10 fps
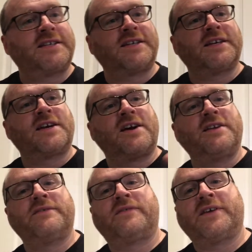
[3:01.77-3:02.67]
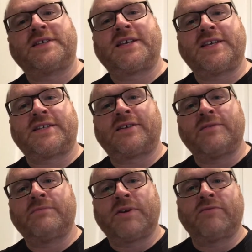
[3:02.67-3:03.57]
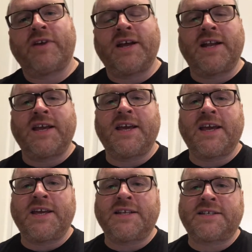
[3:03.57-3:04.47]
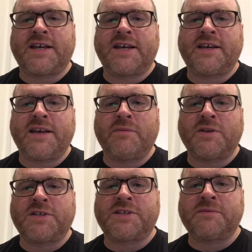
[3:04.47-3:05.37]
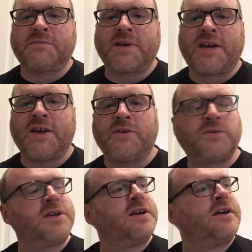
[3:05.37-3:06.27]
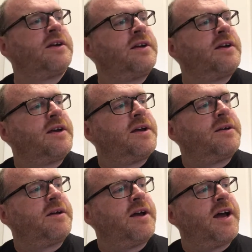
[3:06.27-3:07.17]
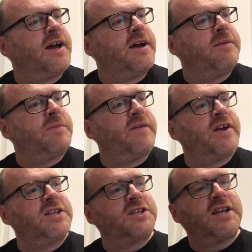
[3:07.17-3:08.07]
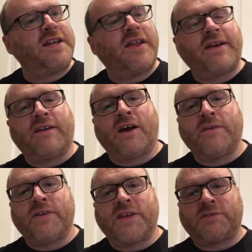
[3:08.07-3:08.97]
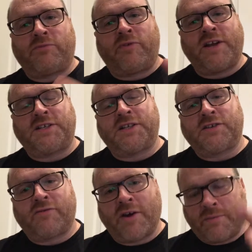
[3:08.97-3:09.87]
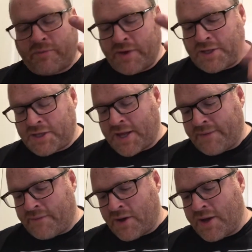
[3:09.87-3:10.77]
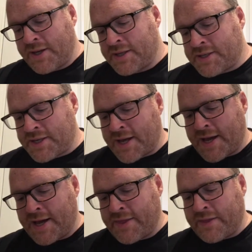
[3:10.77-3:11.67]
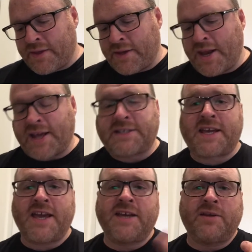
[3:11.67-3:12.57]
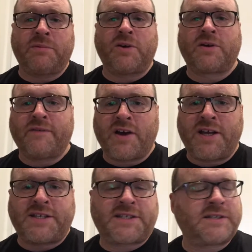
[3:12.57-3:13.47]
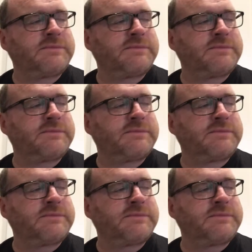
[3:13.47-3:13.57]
to kind of assist them, but really he wants them killed. But eventually they, over this bridge, this rope bridge, they find the next key in a block of ice.